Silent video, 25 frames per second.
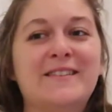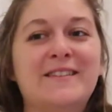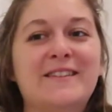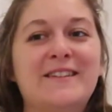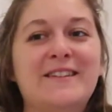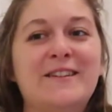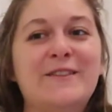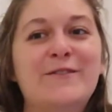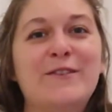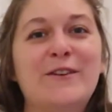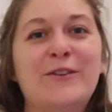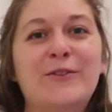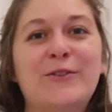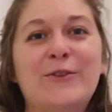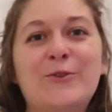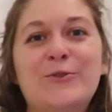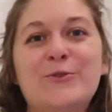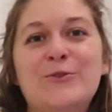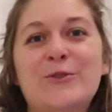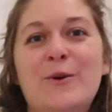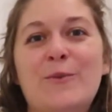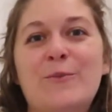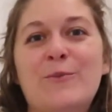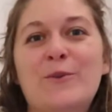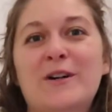even though
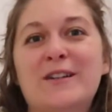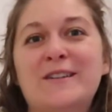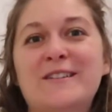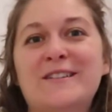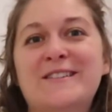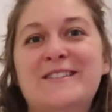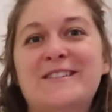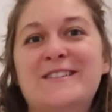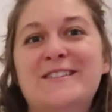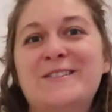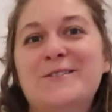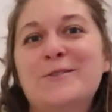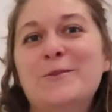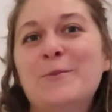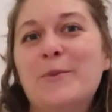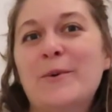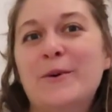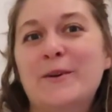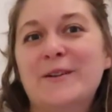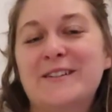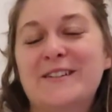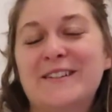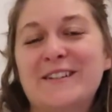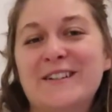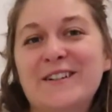someone is
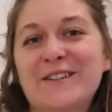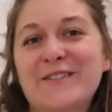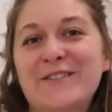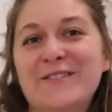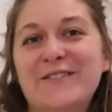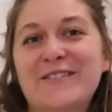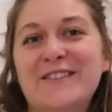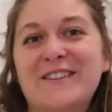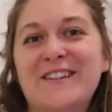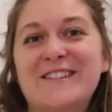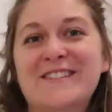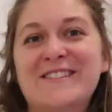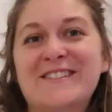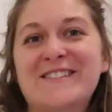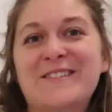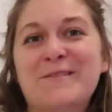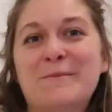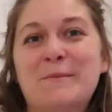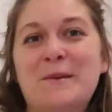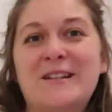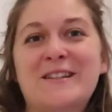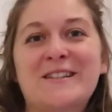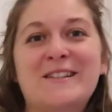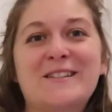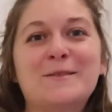supportive, doesn't
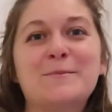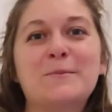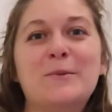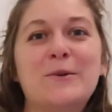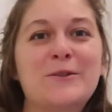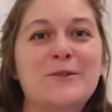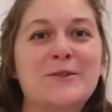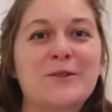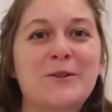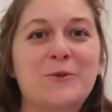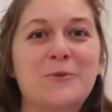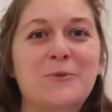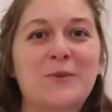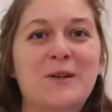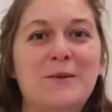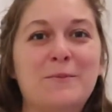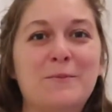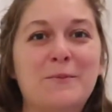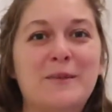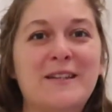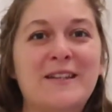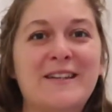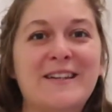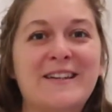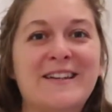mean this person will
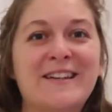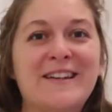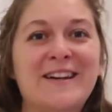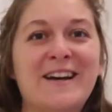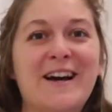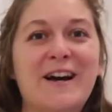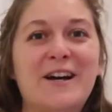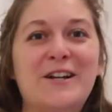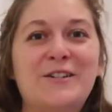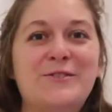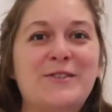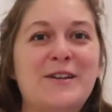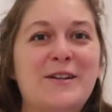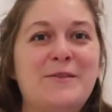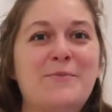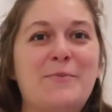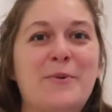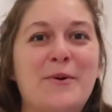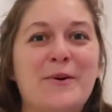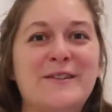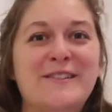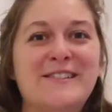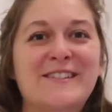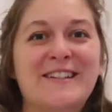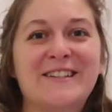be
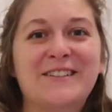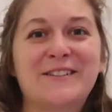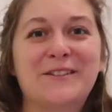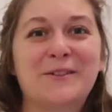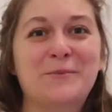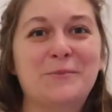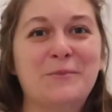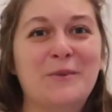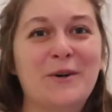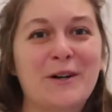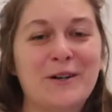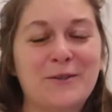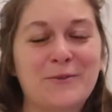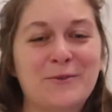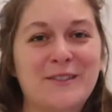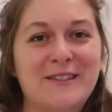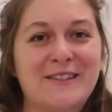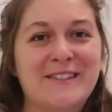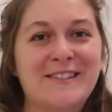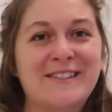100% on board with